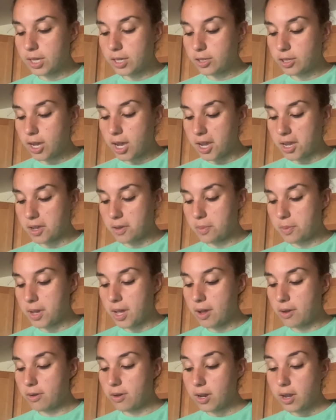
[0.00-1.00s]
I talk
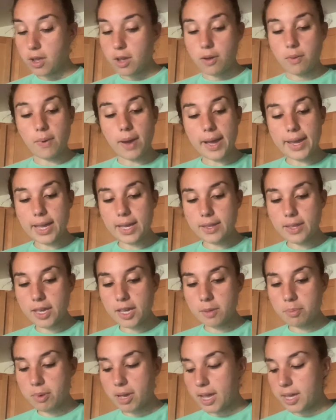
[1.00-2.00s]
about why I
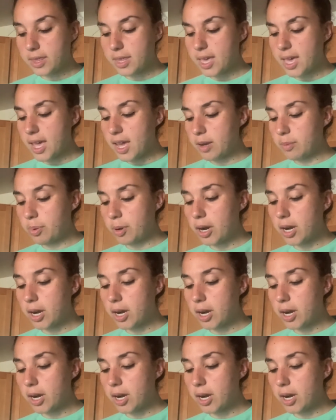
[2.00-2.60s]
like buying the head.